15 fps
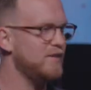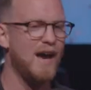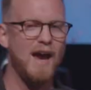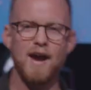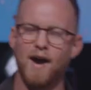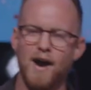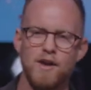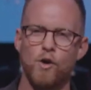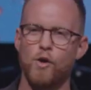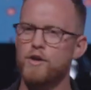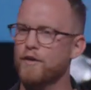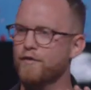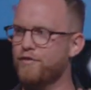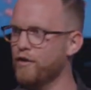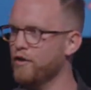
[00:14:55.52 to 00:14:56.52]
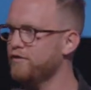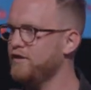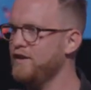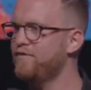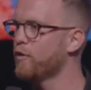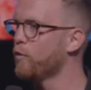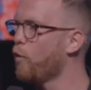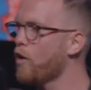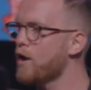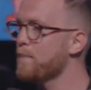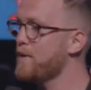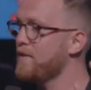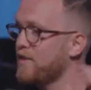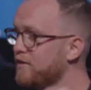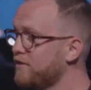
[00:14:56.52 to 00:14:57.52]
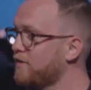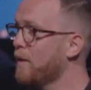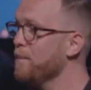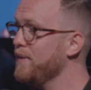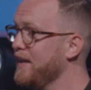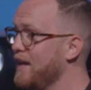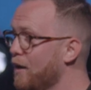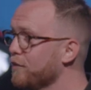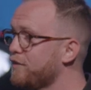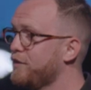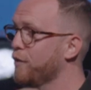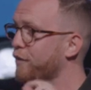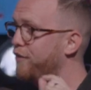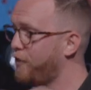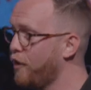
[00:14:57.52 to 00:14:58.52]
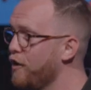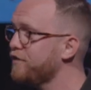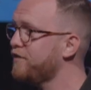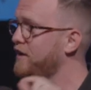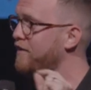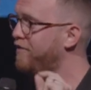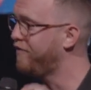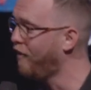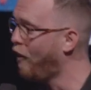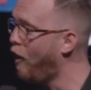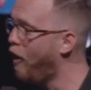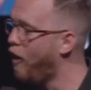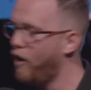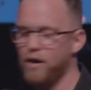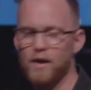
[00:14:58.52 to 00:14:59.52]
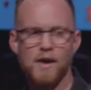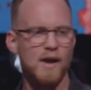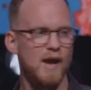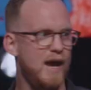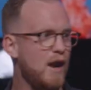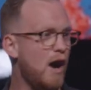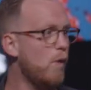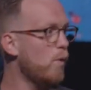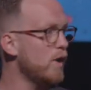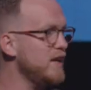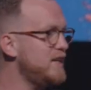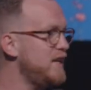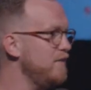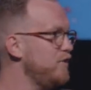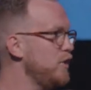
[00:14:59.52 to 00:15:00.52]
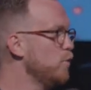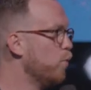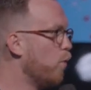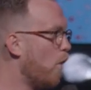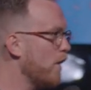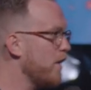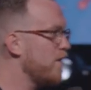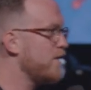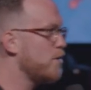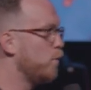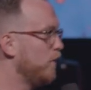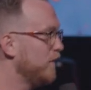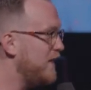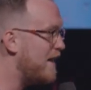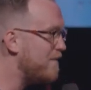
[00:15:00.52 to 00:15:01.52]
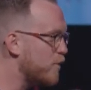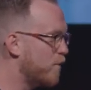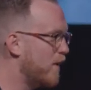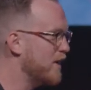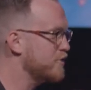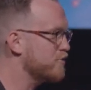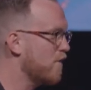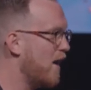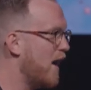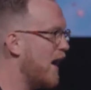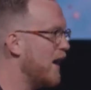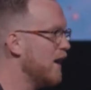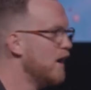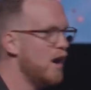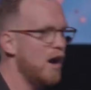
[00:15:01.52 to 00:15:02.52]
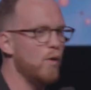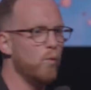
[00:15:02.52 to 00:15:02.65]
hey, I know you're thirsty for water, but there's something else you're thirsty for. And I want to give you water that will never run dry, a